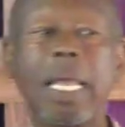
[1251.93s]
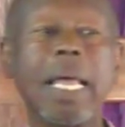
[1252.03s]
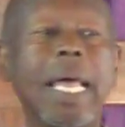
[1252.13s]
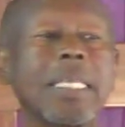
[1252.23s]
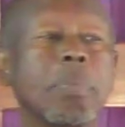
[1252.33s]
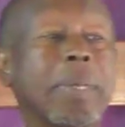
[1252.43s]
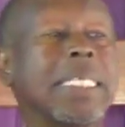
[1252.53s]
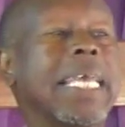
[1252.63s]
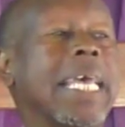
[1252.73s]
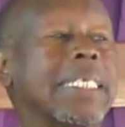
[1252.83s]
as
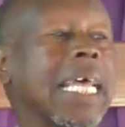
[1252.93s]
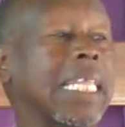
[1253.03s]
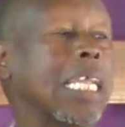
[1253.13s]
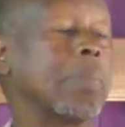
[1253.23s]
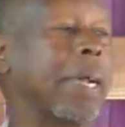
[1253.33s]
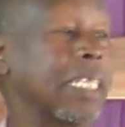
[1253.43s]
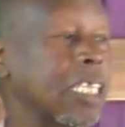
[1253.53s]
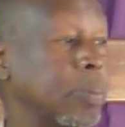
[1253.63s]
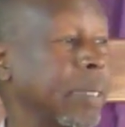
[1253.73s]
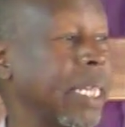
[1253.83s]
many as are led by
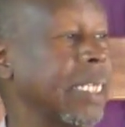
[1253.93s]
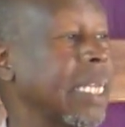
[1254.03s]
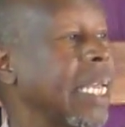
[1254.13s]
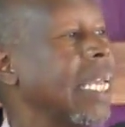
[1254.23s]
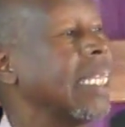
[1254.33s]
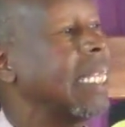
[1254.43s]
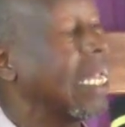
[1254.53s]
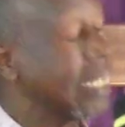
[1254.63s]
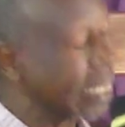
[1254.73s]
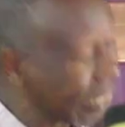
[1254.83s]
the Spirit, they
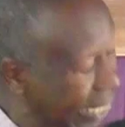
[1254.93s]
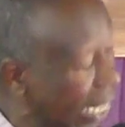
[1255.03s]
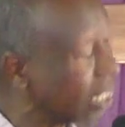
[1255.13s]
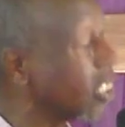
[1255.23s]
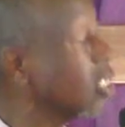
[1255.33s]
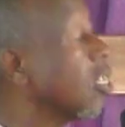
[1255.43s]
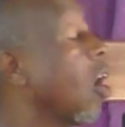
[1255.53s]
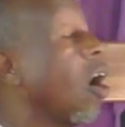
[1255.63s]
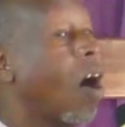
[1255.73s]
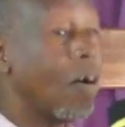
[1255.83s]
are the sons
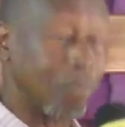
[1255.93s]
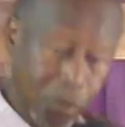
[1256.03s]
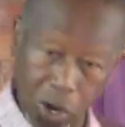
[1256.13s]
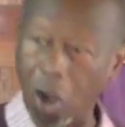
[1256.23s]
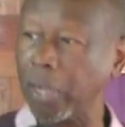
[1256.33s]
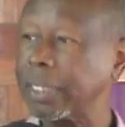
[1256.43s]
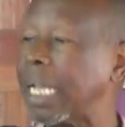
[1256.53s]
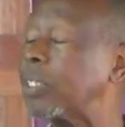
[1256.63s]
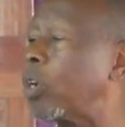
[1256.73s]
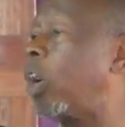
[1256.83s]
of God.
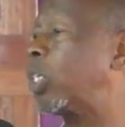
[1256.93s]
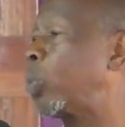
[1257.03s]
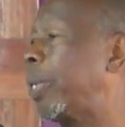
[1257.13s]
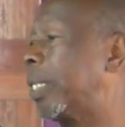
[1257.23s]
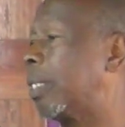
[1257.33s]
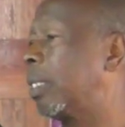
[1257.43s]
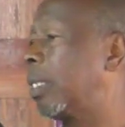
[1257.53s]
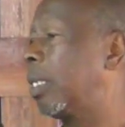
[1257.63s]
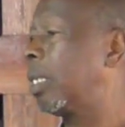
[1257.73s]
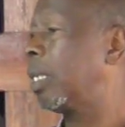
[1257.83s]
That's God's will.
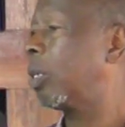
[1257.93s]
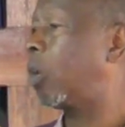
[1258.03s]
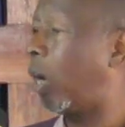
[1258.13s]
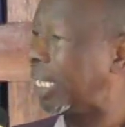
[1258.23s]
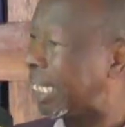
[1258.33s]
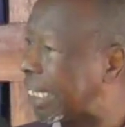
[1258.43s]
God